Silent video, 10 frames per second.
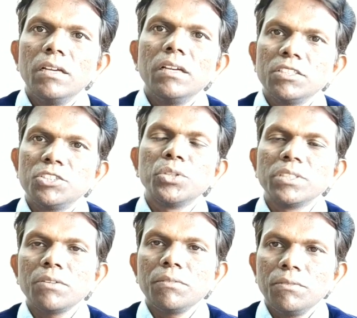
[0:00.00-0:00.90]

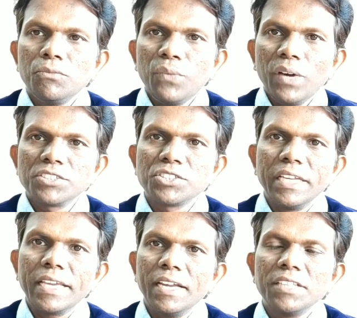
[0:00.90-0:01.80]
During the past
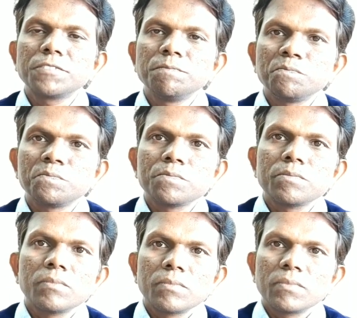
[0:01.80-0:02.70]
decades,
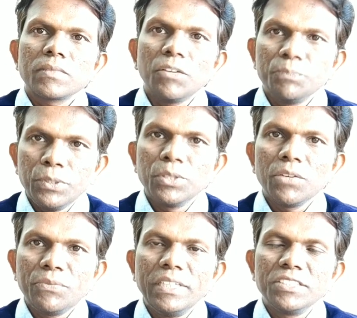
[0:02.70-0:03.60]
the Bureau
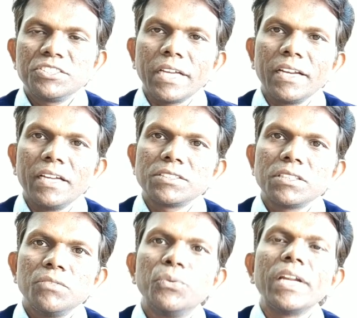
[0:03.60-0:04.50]
of Indian Standards,
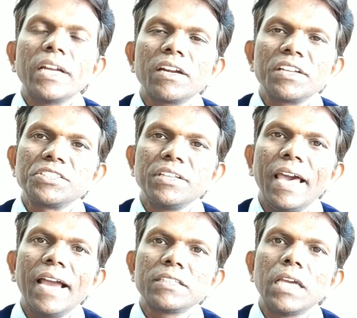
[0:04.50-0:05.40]
Food Adulteration
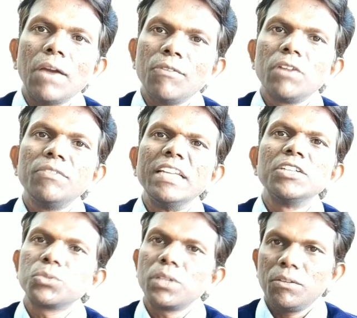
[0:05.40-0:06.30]
Act evolving
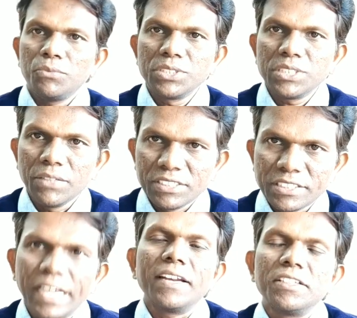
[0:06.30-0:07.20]
into the Food Safety
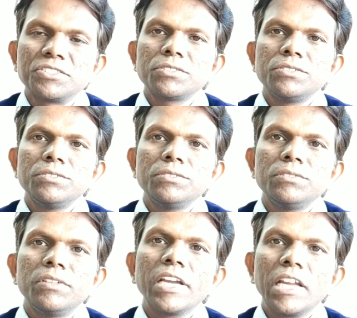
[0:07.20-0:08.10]
Standards,
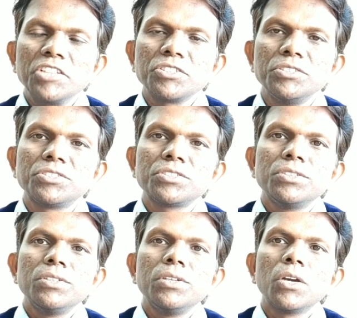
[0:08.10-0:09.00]
regulations,
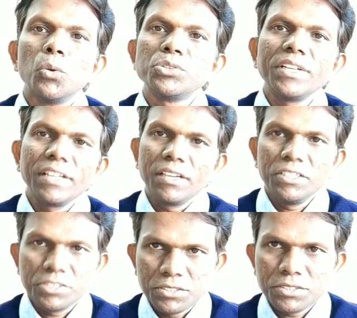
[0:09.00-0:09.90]
rules and
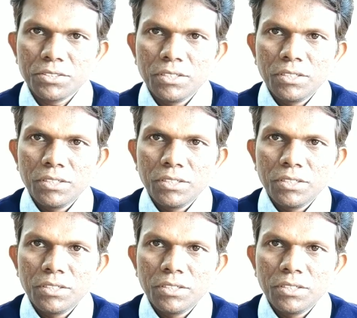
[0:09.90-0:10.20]
regulations.